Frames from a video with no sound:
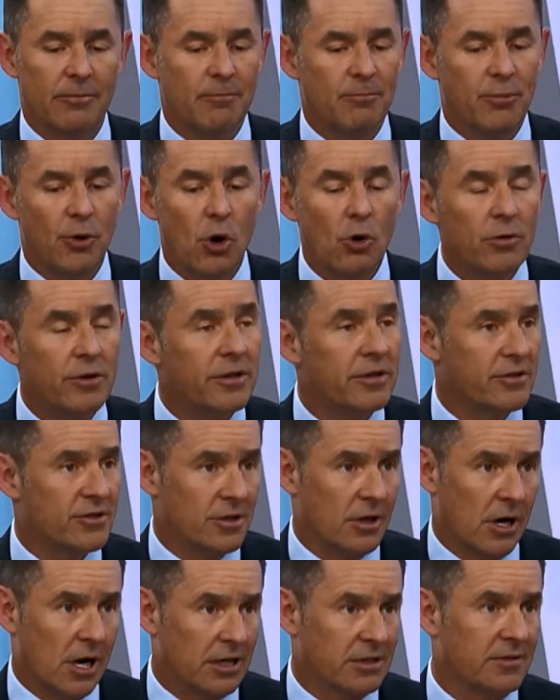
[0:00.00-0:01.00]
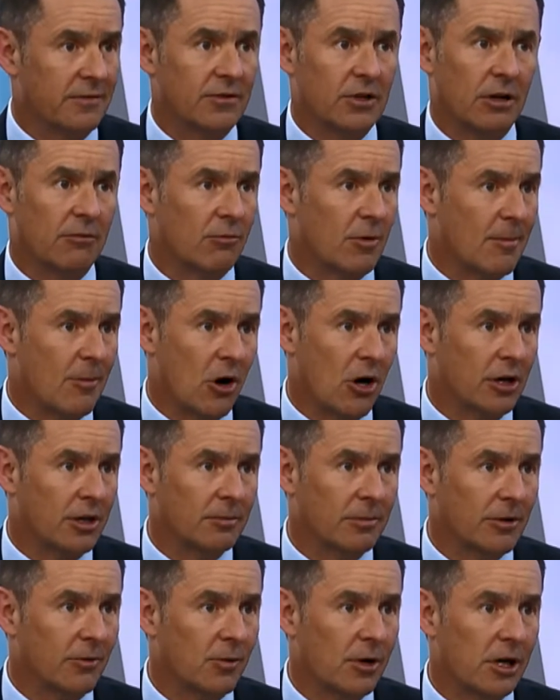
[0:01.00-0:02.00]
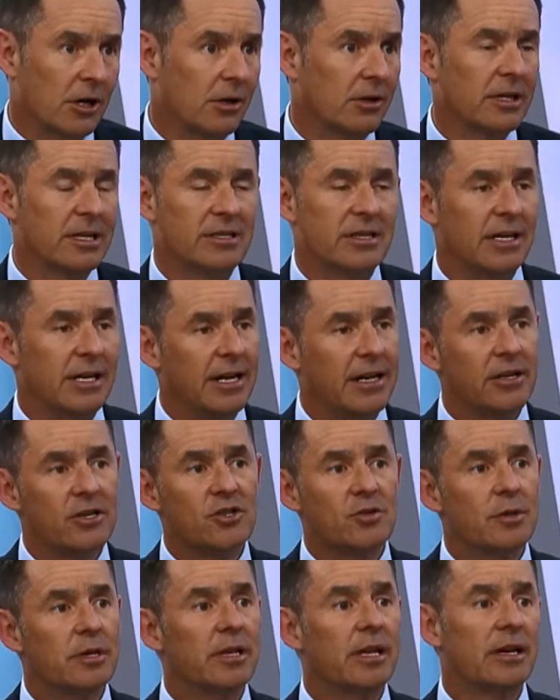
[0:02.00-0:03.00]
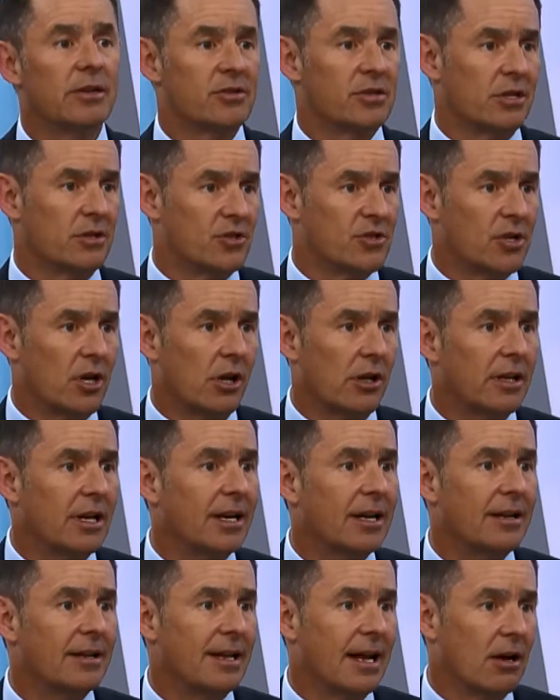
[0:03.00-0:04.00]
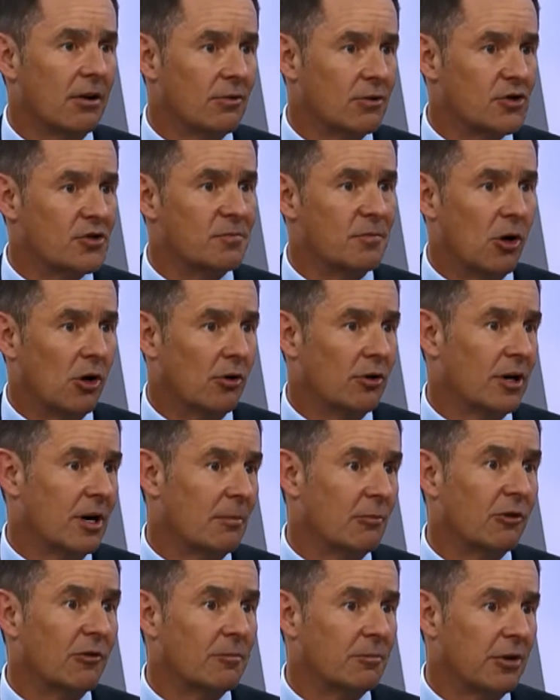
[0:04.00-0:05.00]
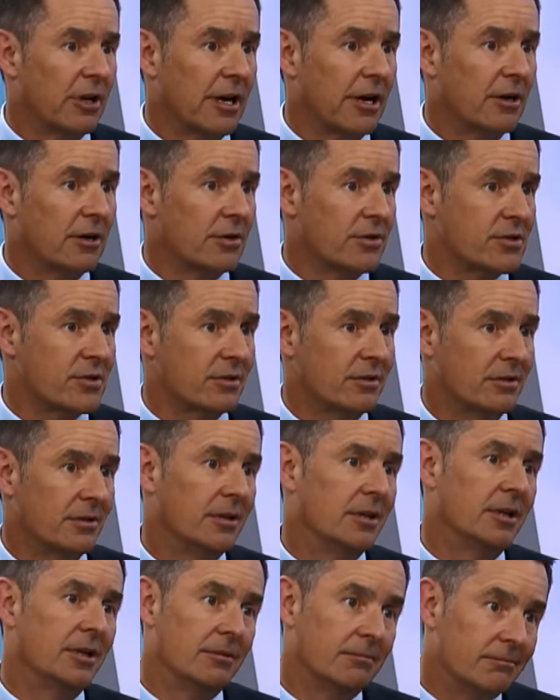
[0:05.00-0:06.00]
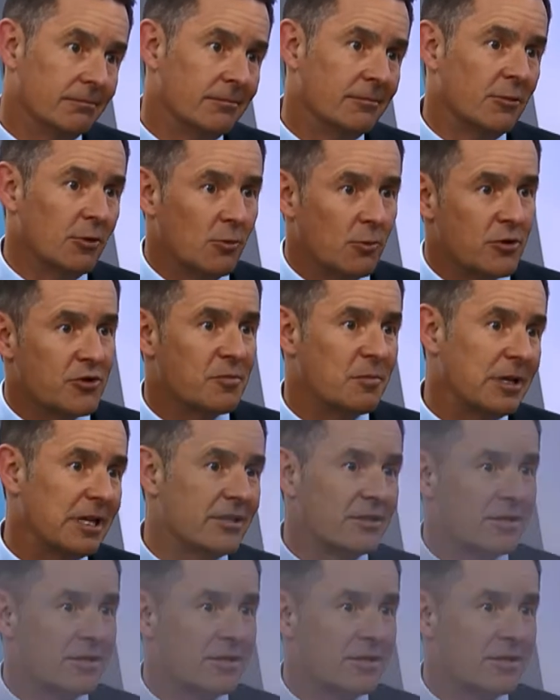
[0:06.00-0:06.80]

both stocks have done remarkably well. It's an industry that has consolidated down to a smaller number of players, which means